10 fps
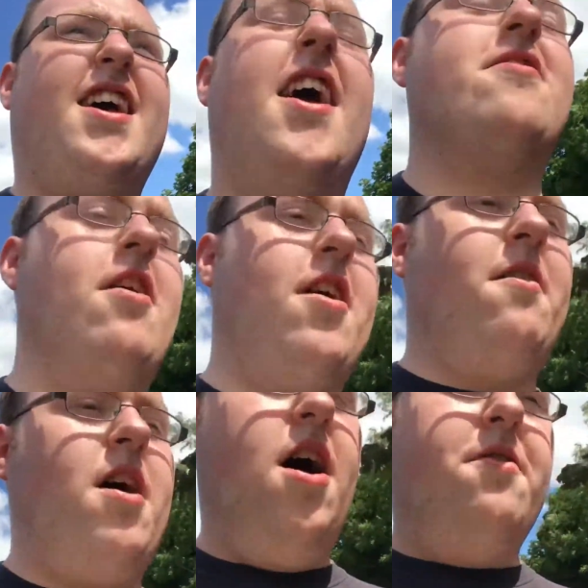It's
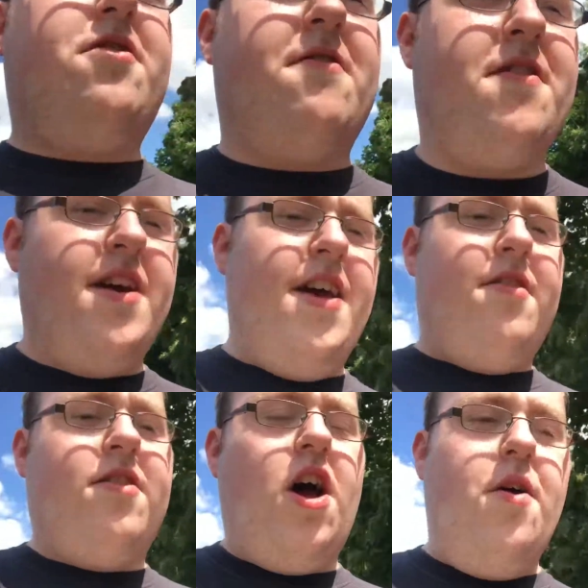a, a it
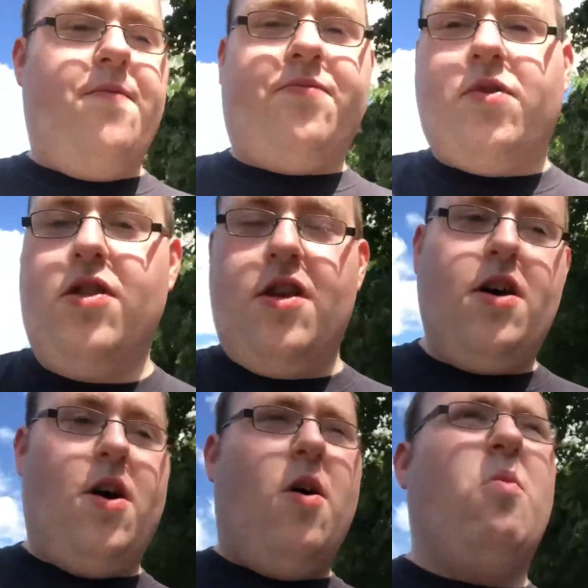different. No.
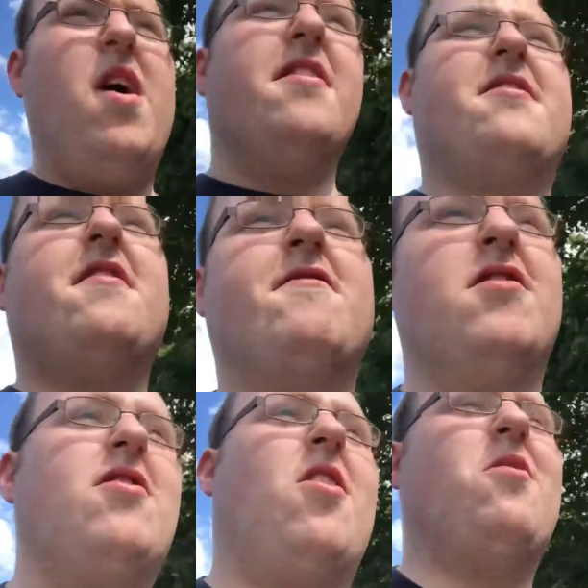Wait, it's a
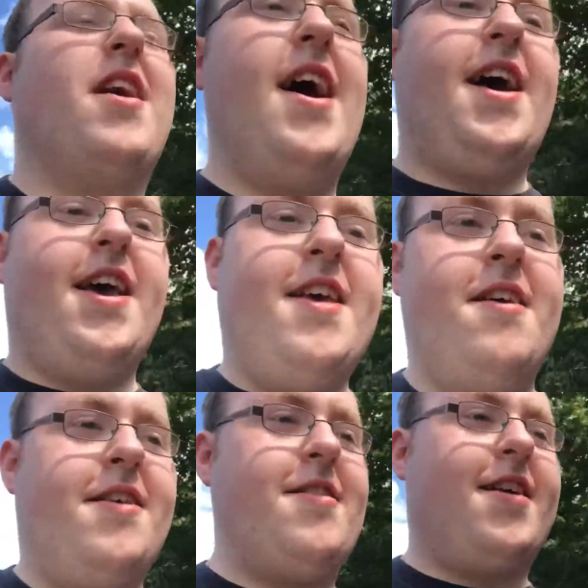different doll. Yeah, it oh,
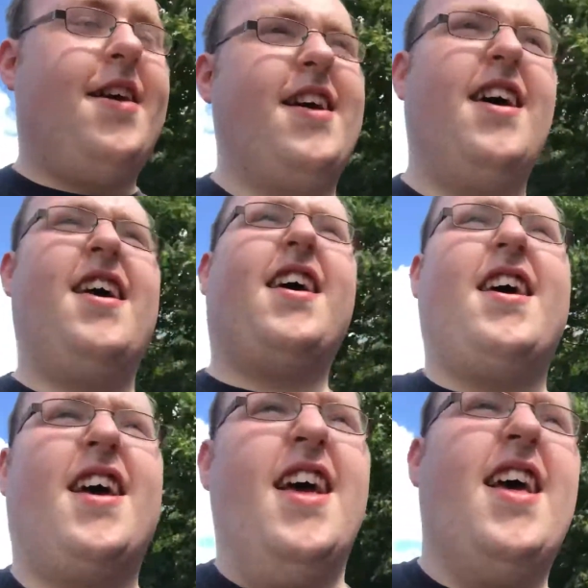is. It's a different
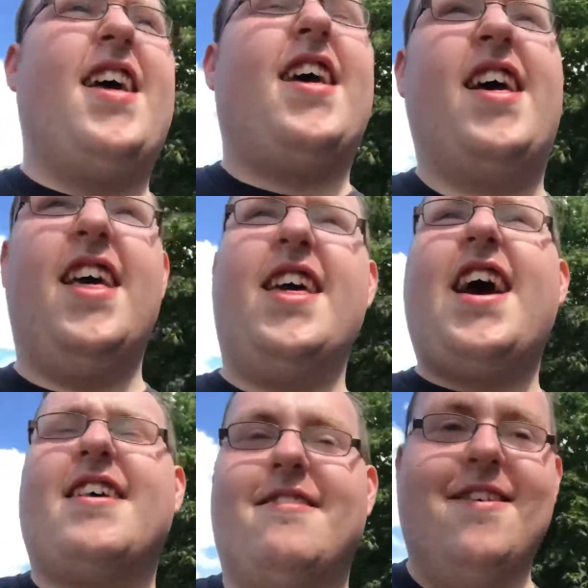one from him.
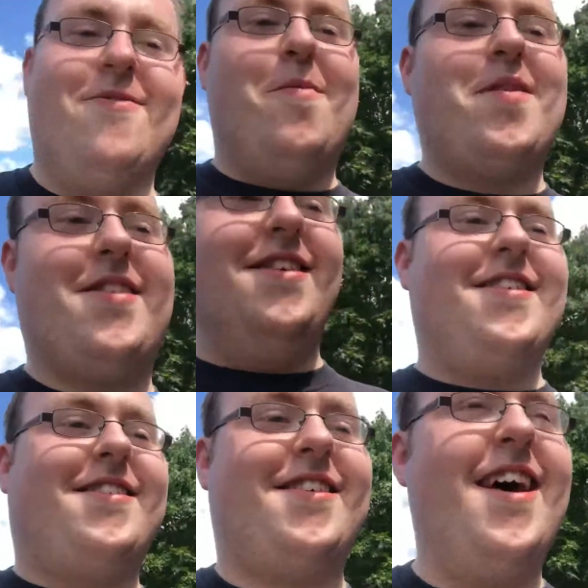Yeah, it's a different one because this
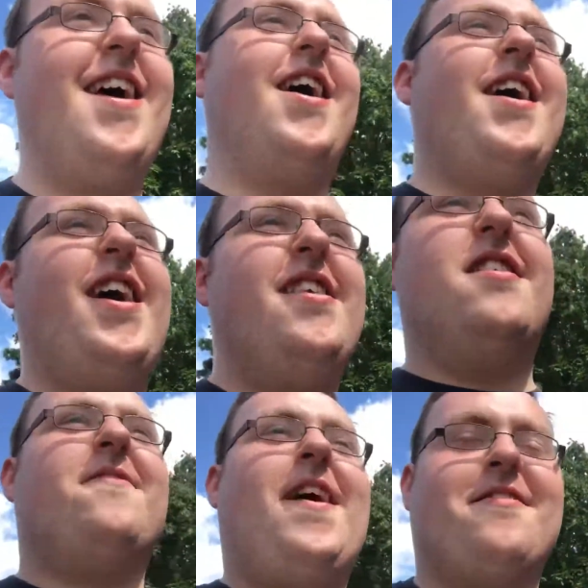is it's
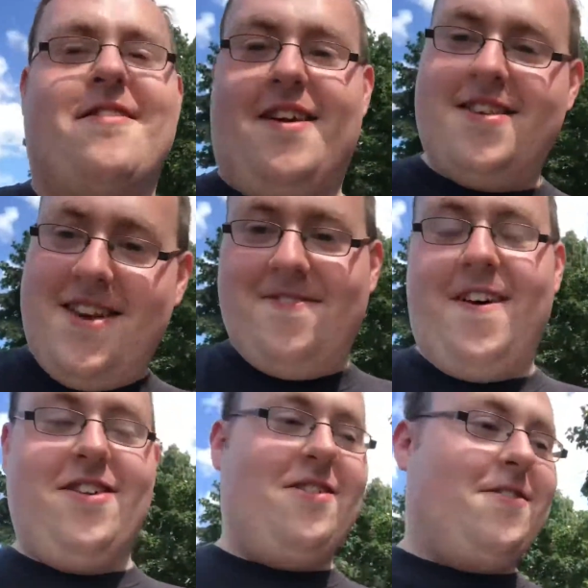a 2019
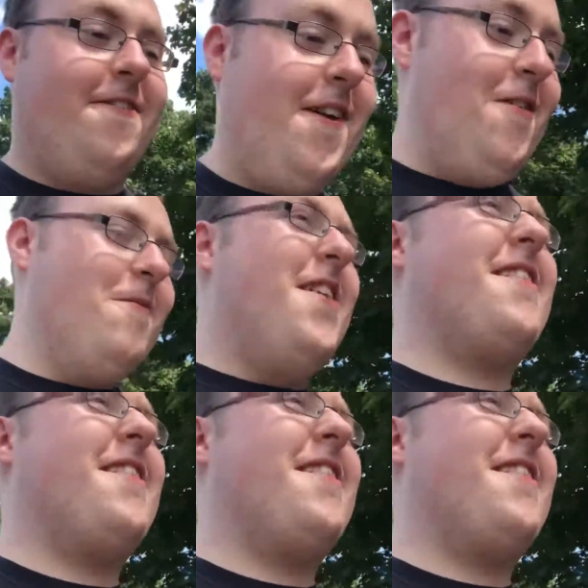version of the film.